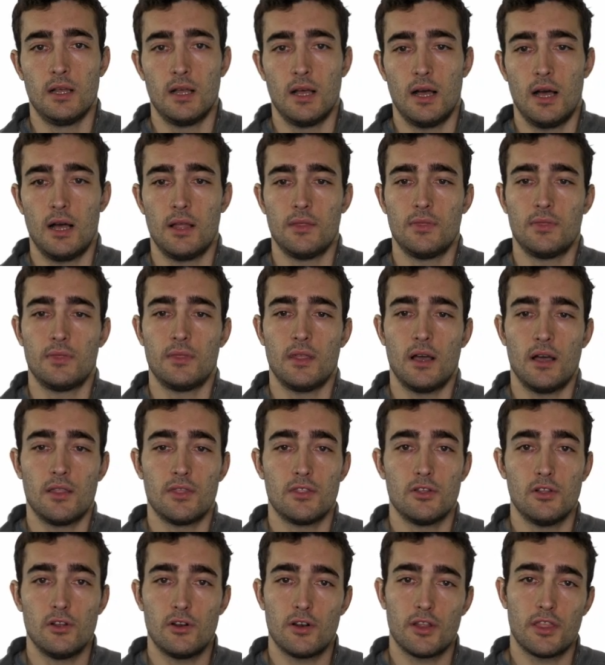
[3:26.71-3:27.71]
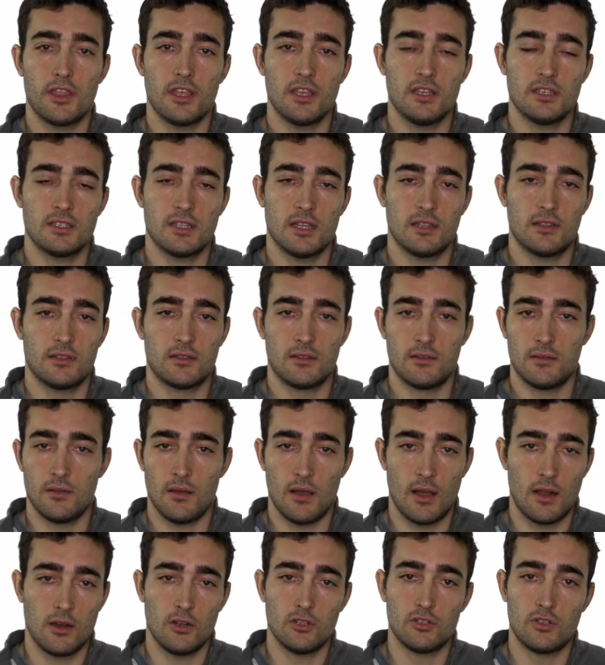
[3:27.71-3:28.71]
And the other thing is that
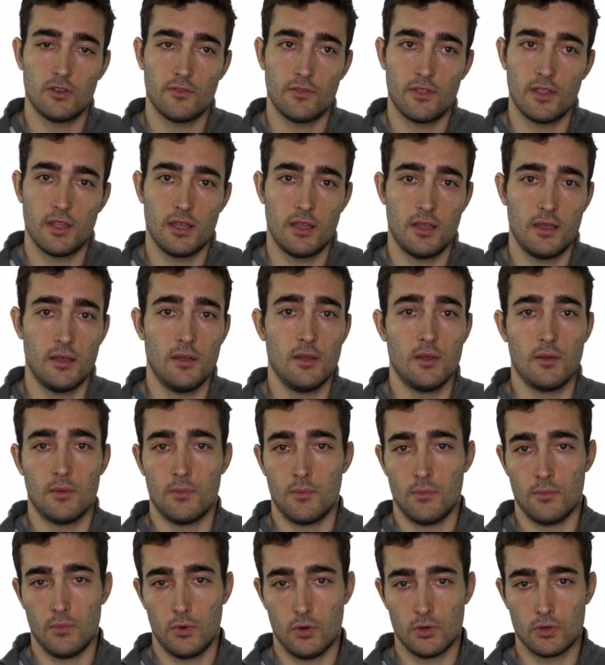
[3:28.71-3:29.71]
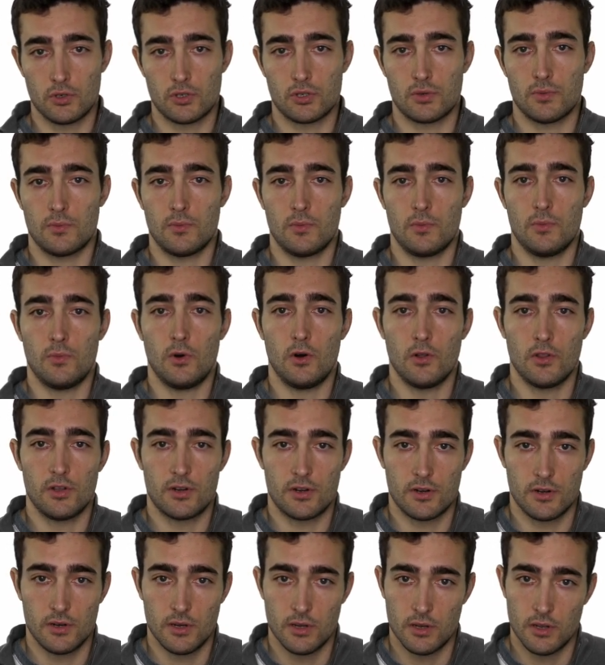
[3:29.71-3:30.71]
a lot of the most
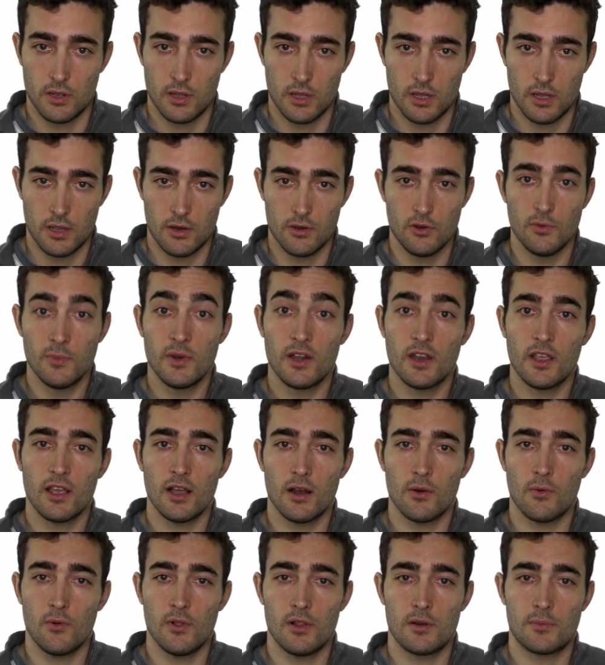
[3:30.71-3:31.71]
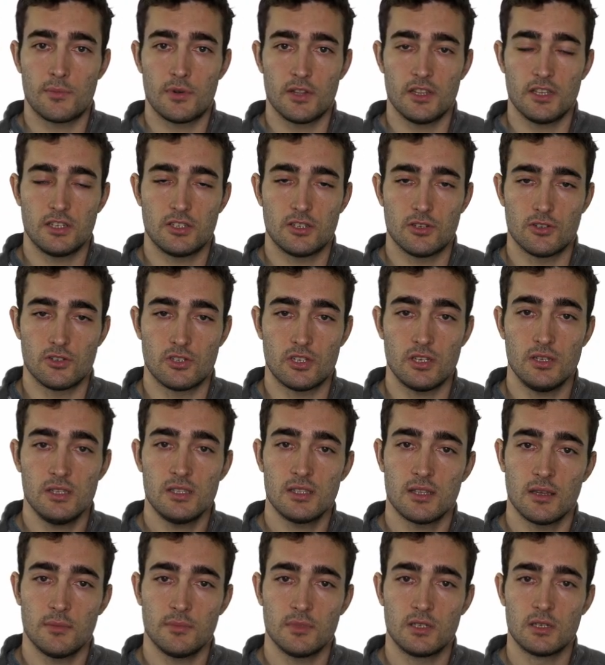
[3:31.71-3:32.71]
modern numerical weather prediction
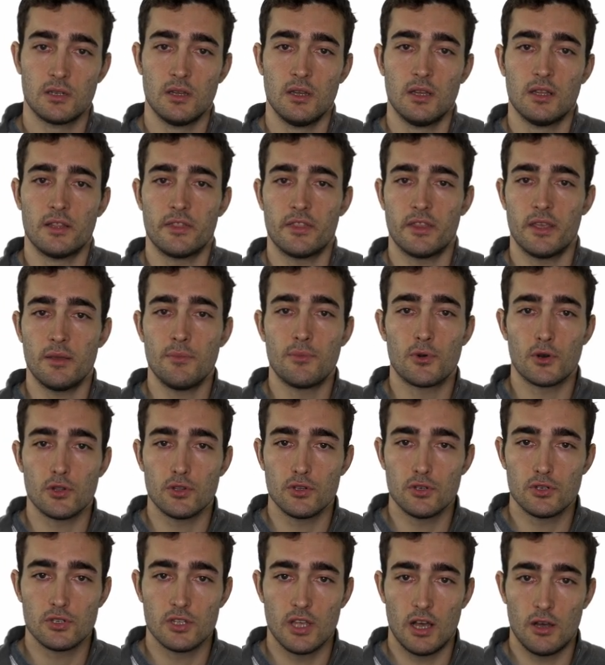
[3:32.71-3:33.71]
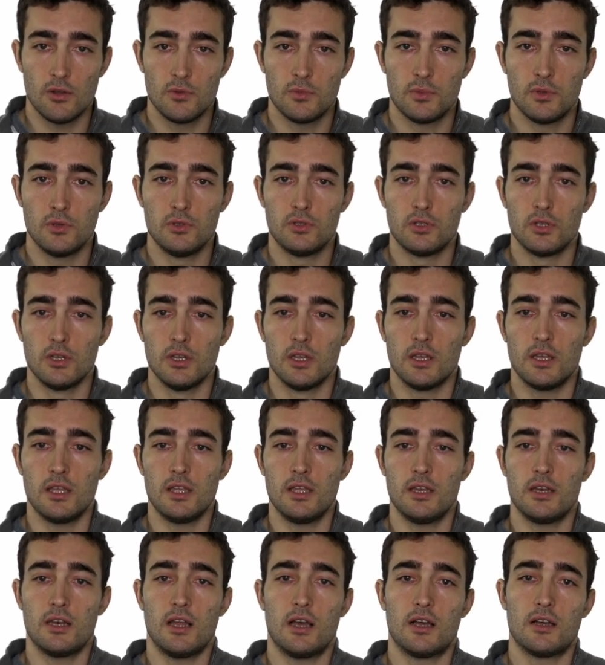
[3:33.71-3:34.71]
systems, they produce the output
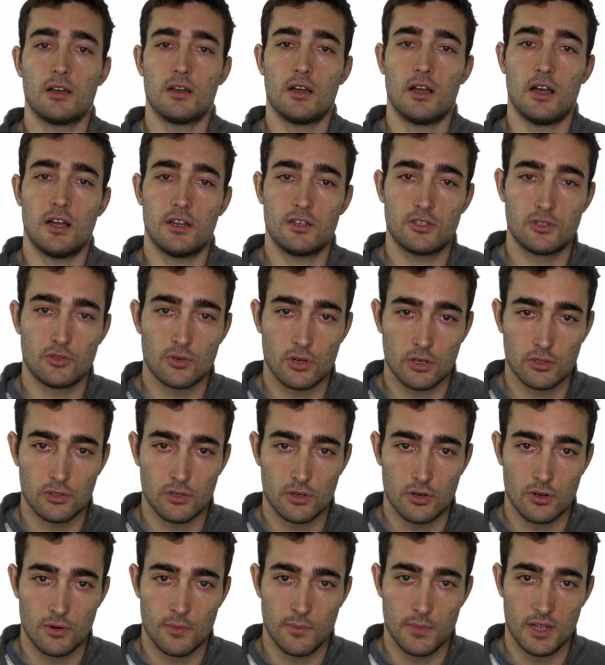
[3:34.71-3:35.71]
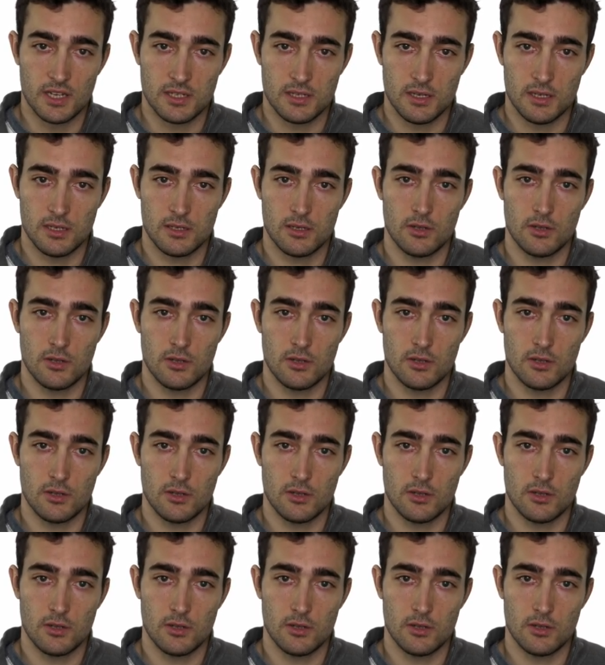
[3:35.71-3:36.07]
in an unstructured message.